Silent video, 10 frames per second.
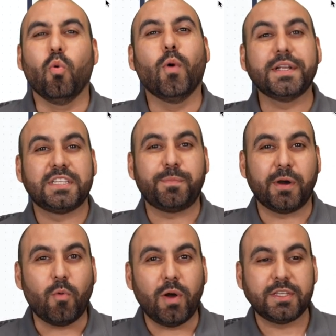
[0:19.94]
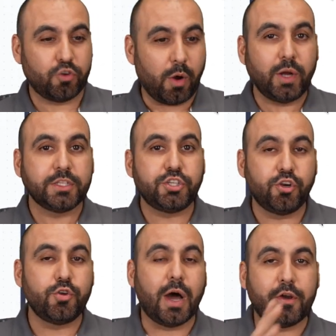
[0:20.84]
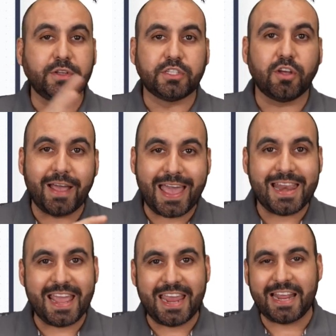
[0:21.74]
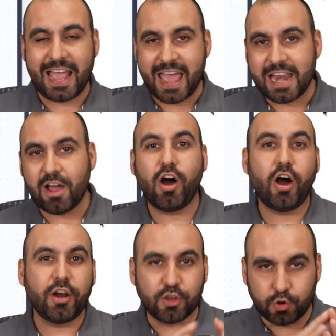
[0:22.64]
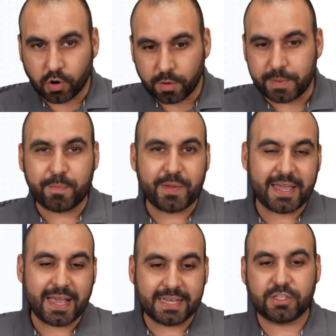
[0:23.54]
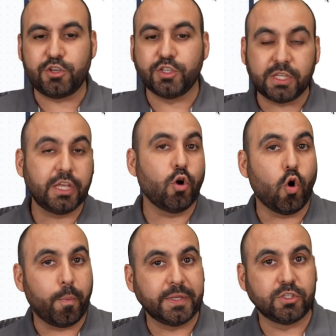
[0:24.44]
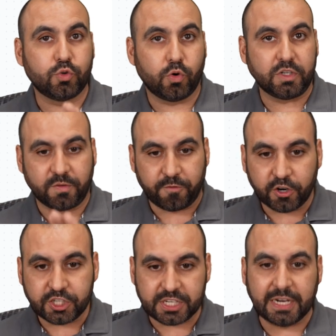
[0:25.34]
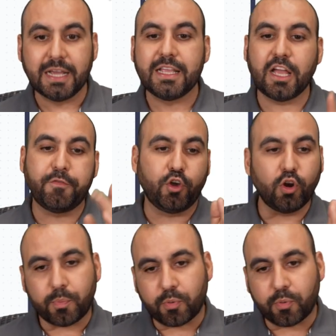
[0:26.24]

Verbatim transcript: What's up everyone? So I want to show you how to install N8N on your VPS using the open source version. Now, if you go to